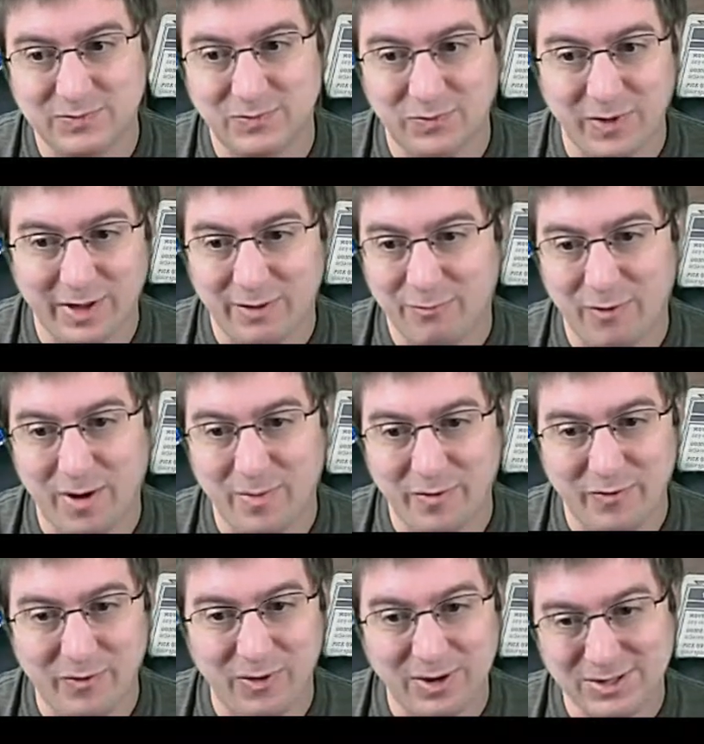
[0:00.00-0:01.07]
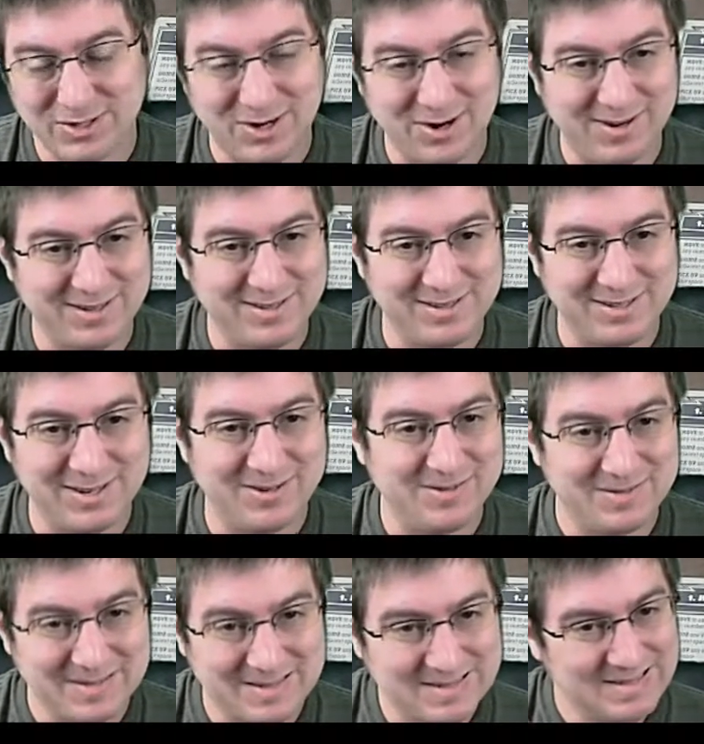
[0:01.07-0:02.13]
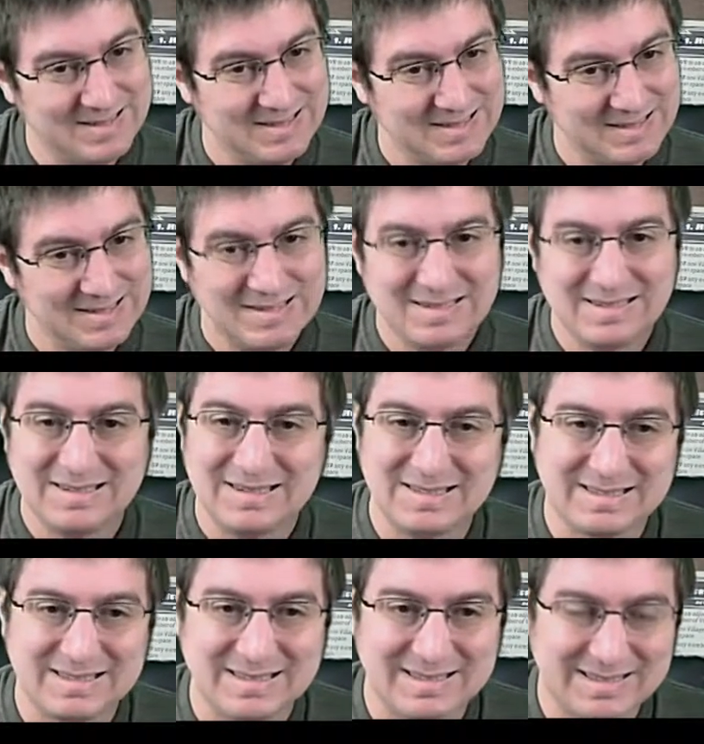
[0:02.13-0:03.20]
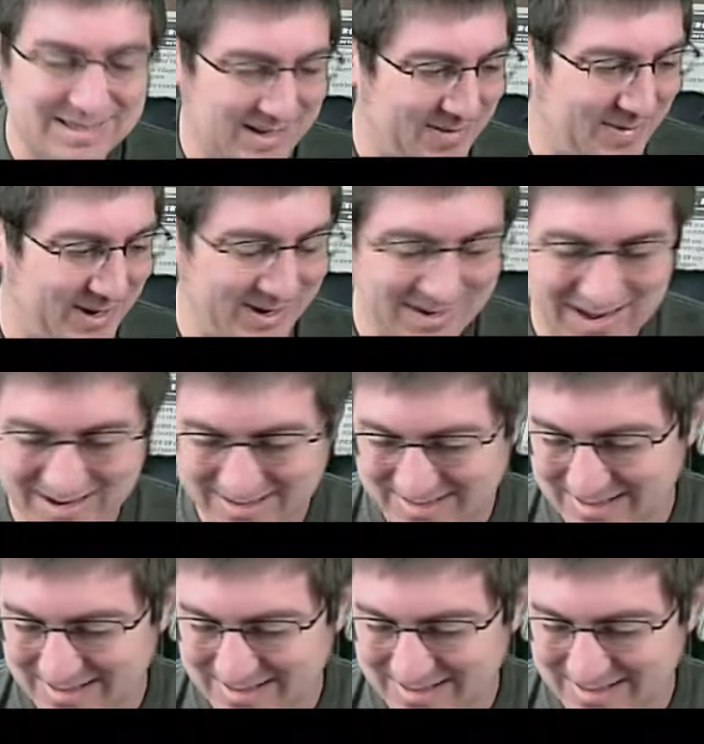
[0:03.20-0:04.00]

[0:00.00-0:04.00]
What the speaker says: like right before I started, so it's gonna be a good night.